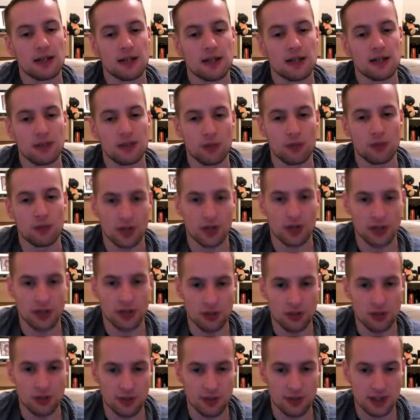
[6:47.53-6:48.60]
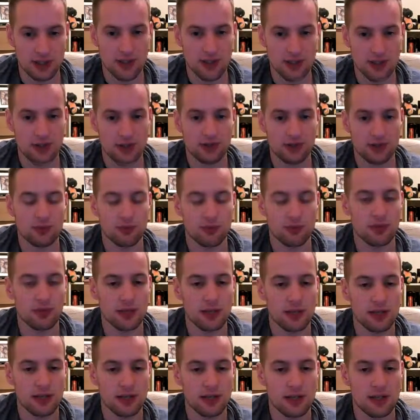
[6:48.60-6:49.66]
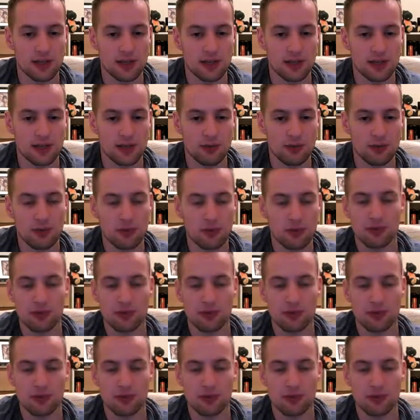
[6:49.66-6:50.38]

What can you do with these cards? Well, here you see swap, which